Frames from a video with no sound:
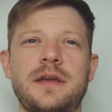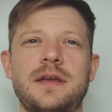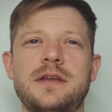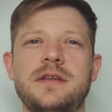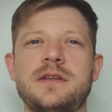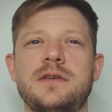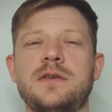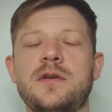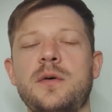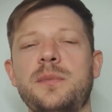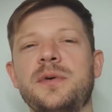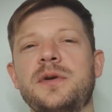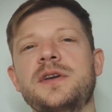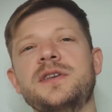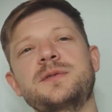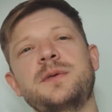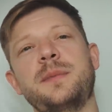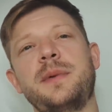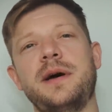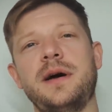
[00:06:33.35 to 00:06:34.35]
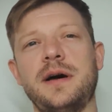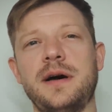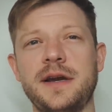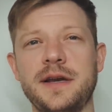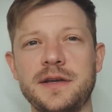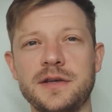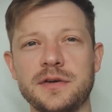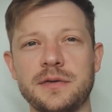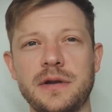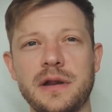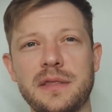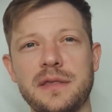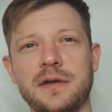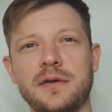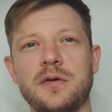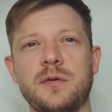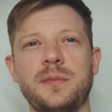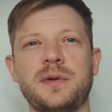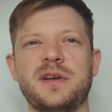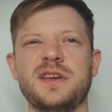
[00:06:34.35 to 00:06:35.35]
uh, not because we're behind or anything
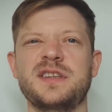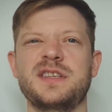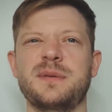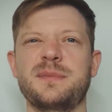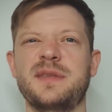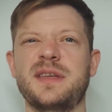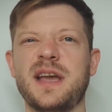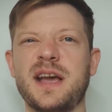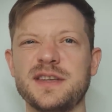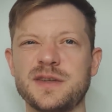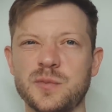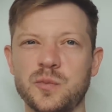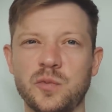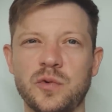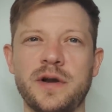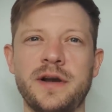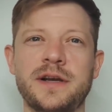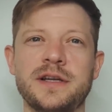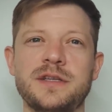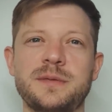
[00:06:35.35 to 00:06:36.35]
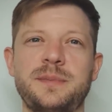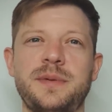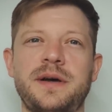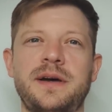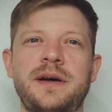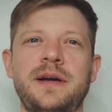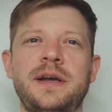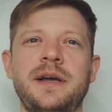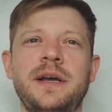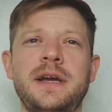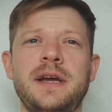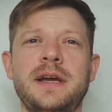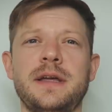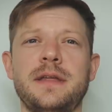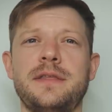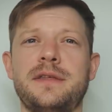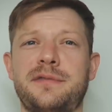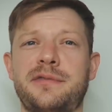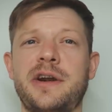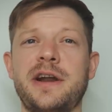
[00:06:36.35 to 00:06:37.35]
or because something hasn't worked, but
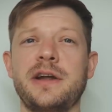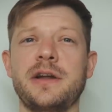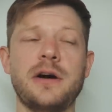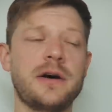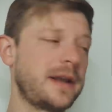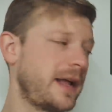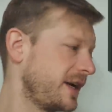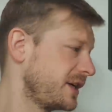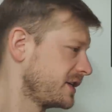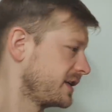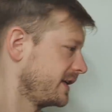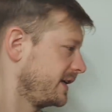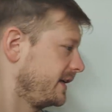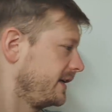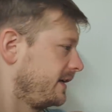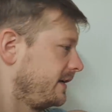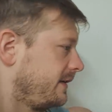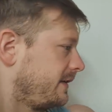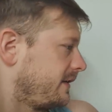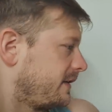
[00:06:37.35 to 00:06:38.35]
the Vanguard actually,